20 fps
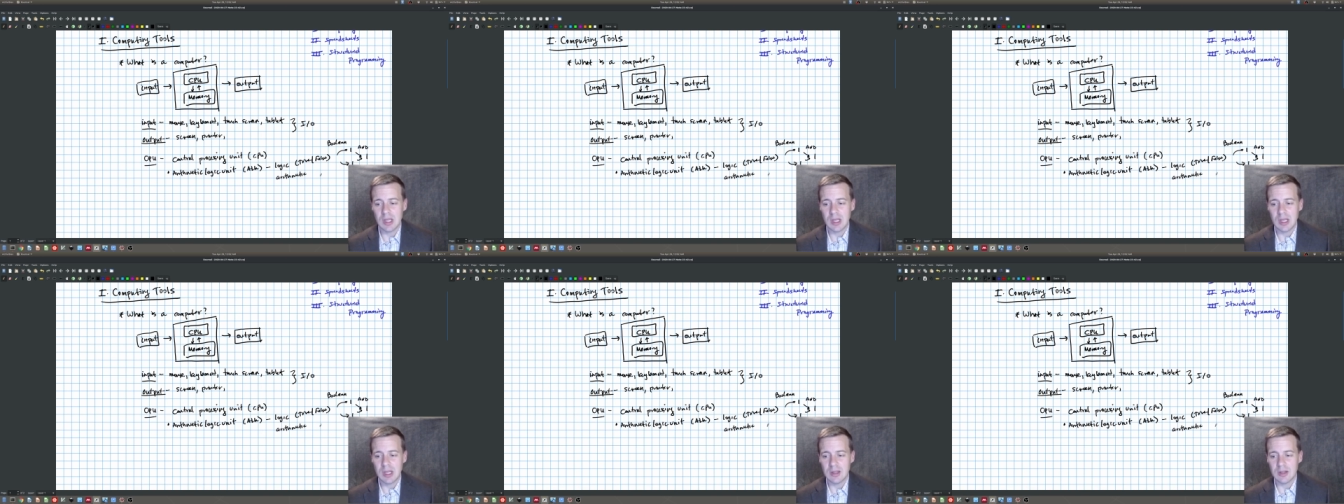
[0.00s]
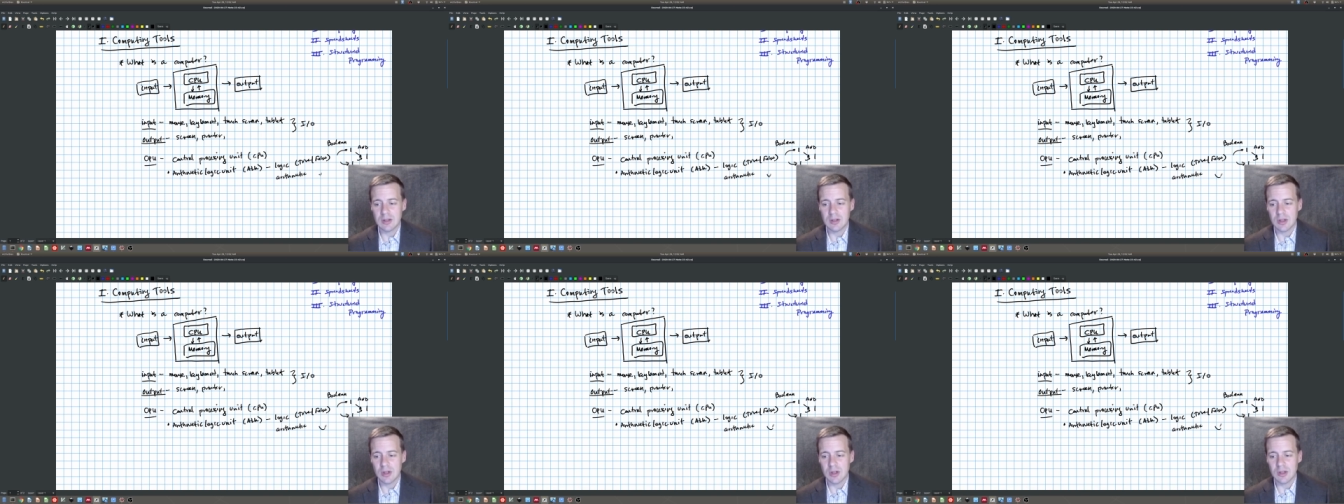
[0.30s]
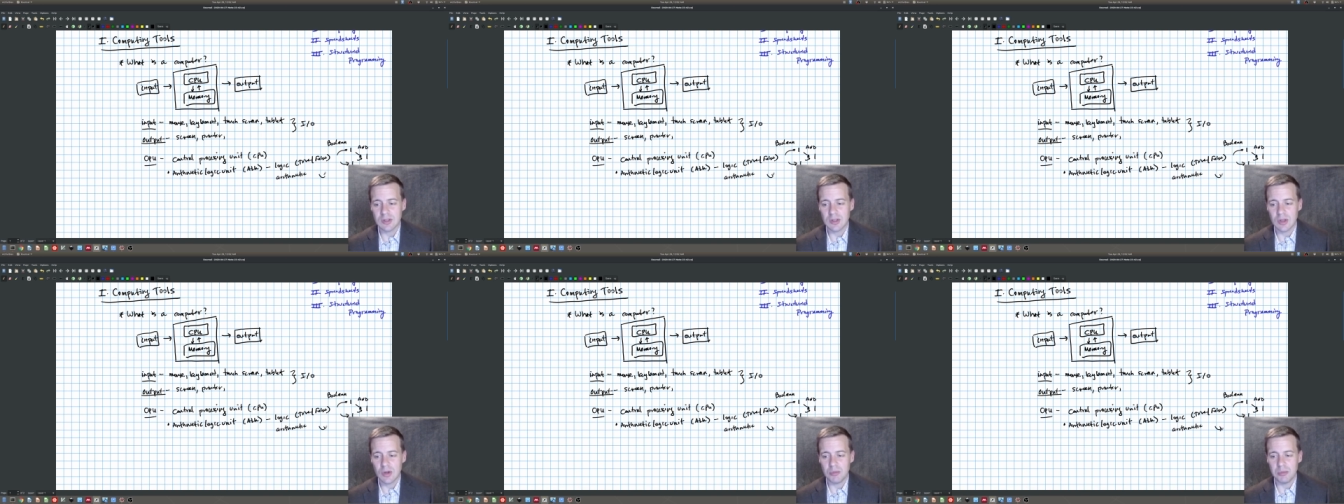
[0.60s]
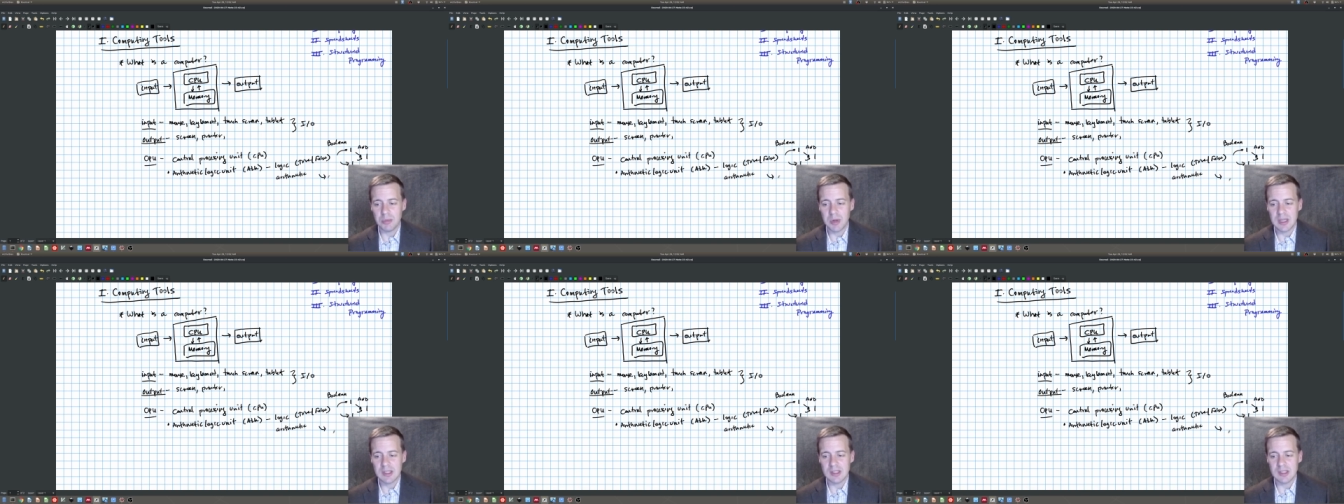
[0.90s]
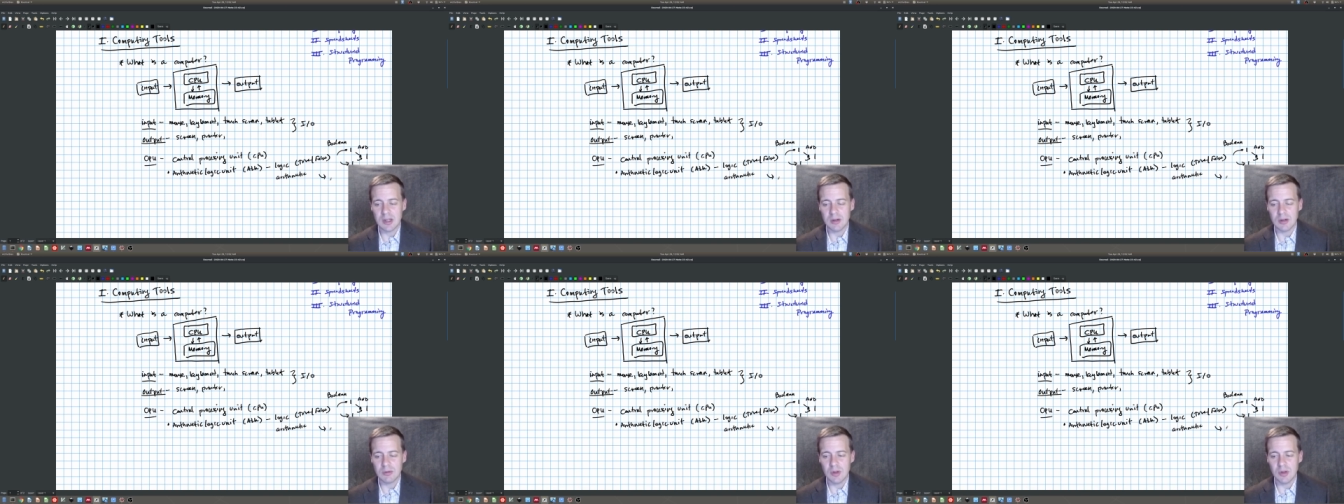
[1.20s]
There's also basic
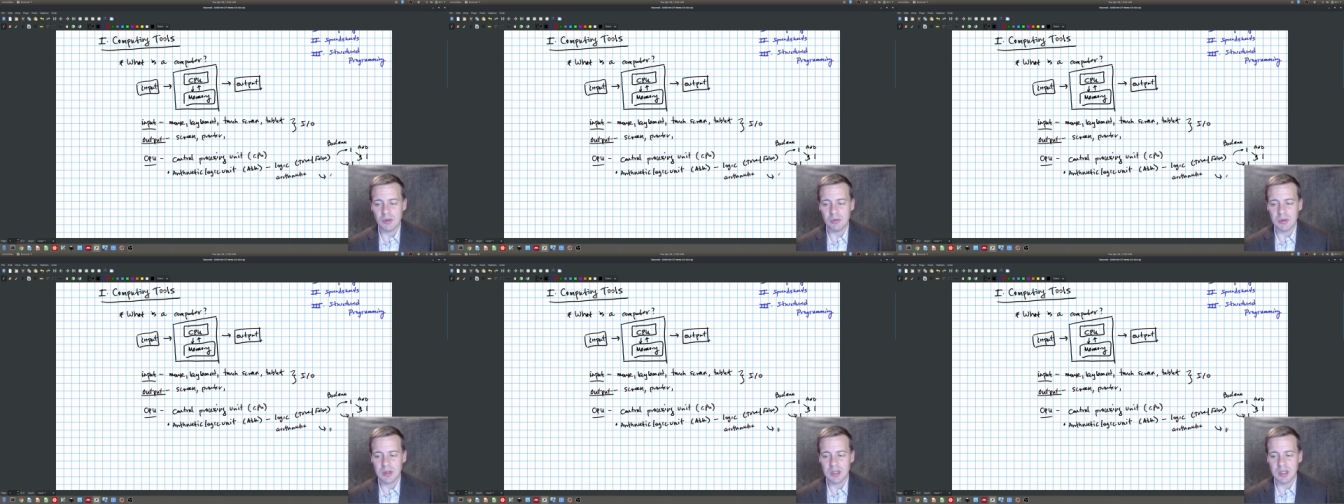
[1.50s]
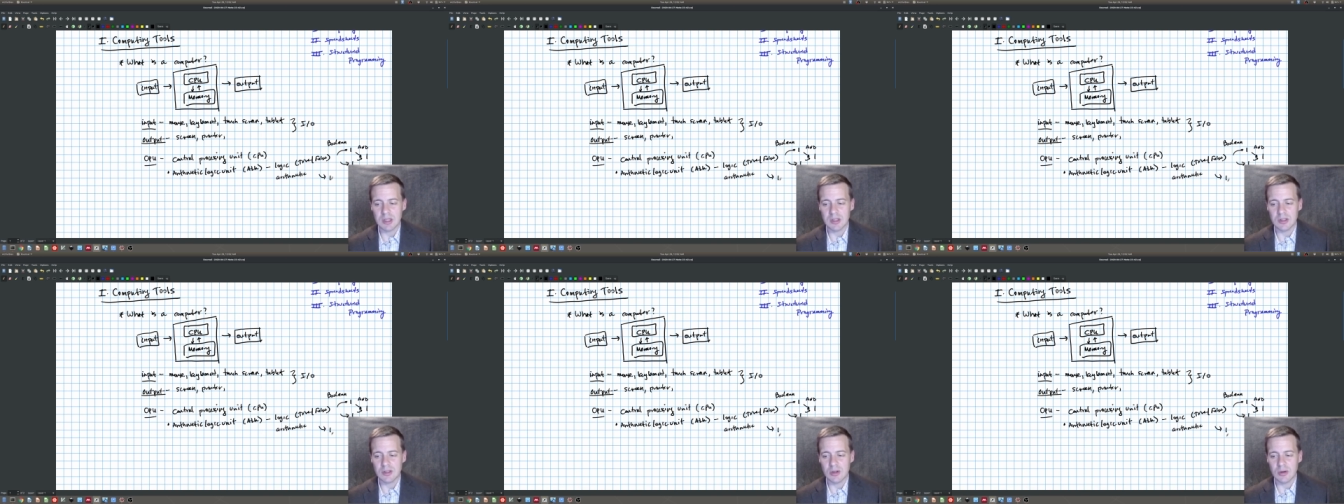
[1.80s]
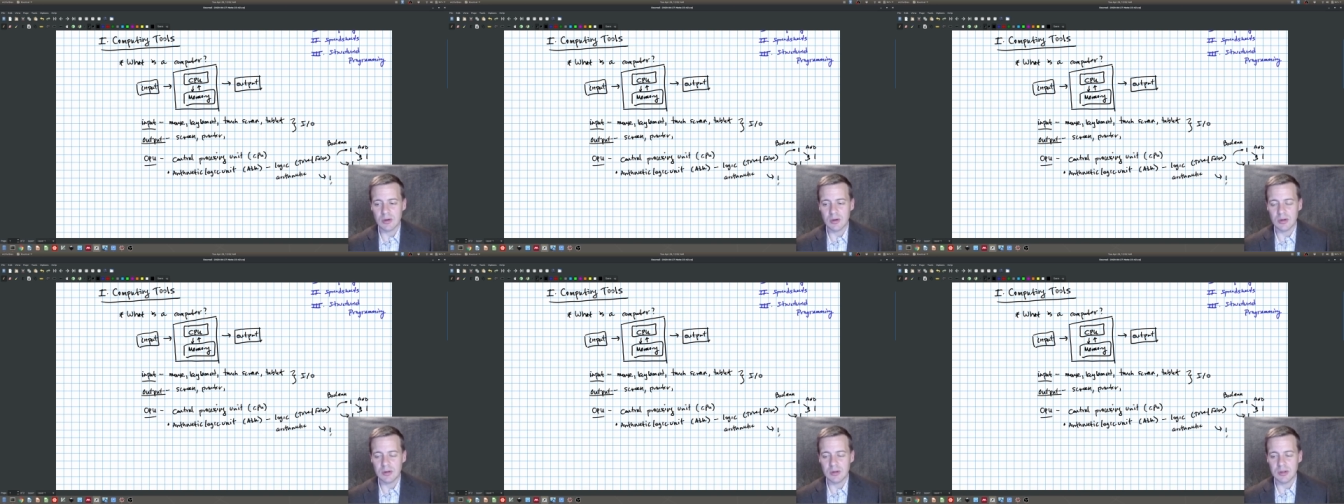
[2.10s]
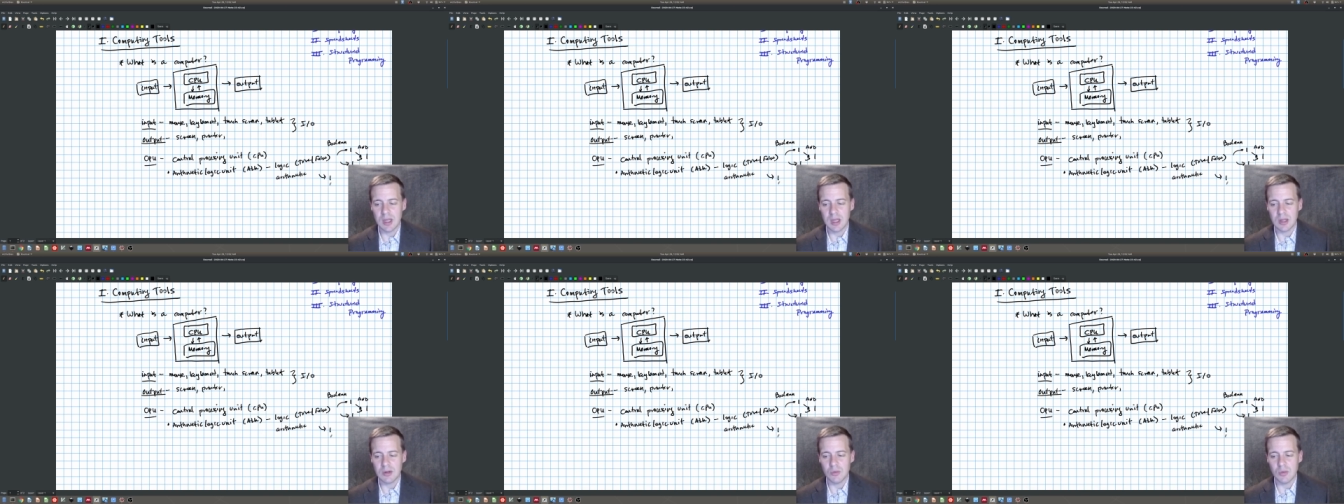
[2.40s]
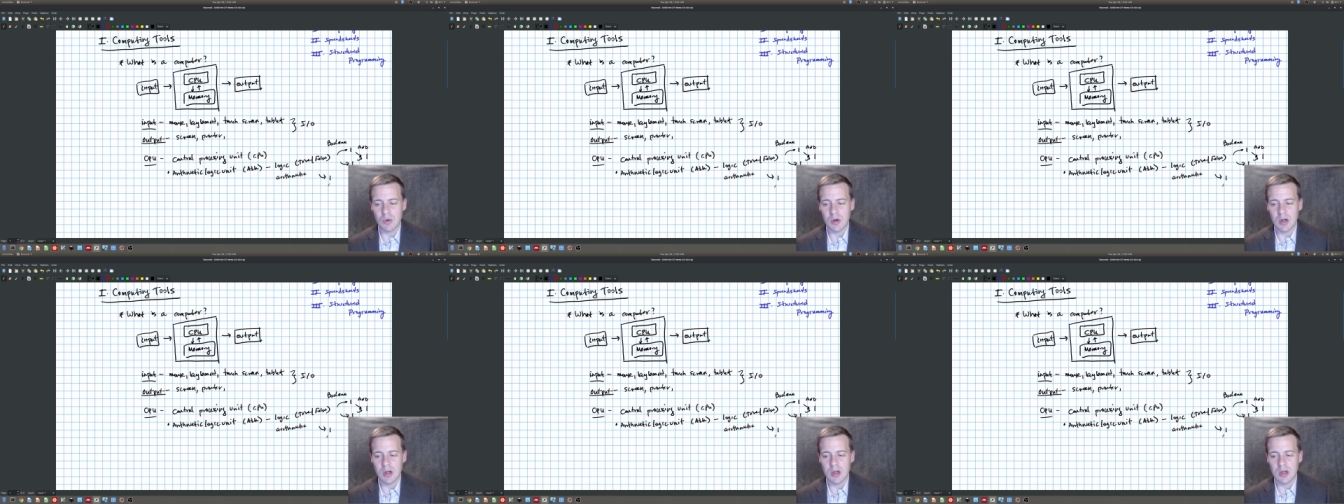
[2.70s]
arithmetic, so it'll take
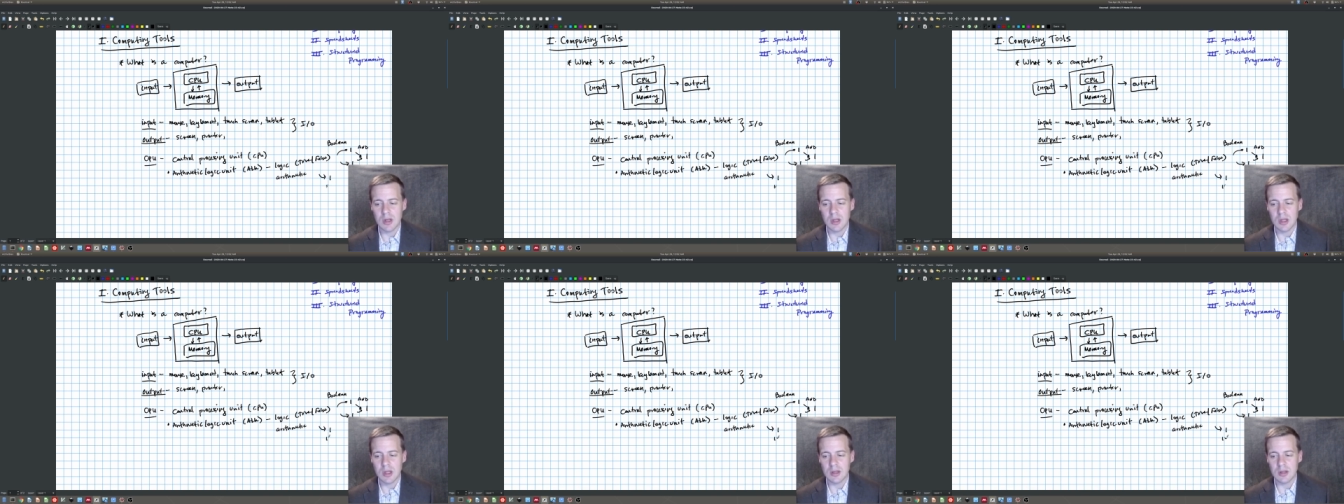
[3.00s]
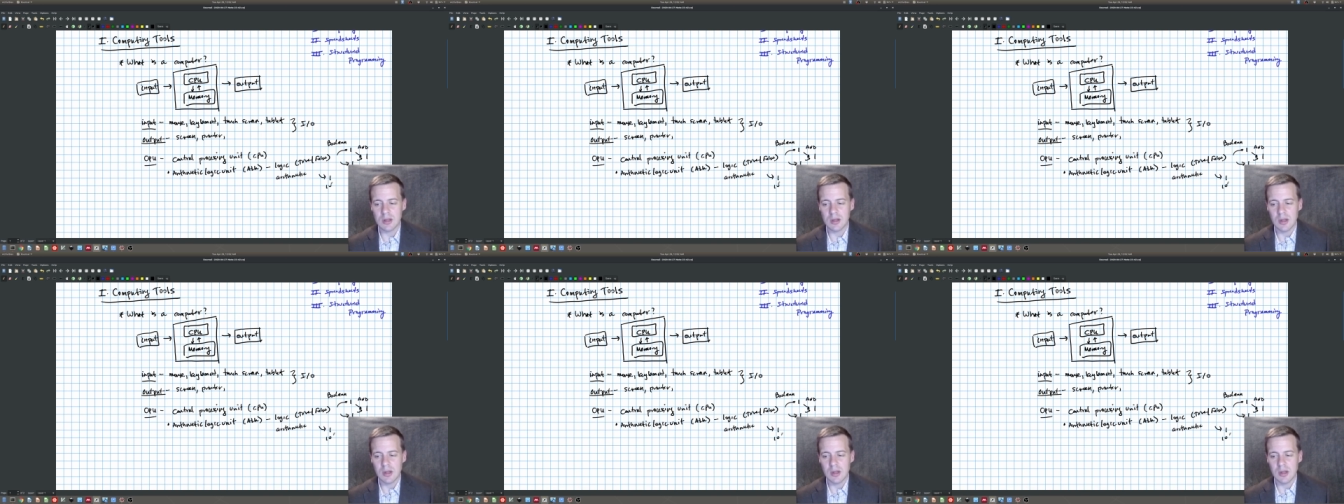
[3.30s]
1 and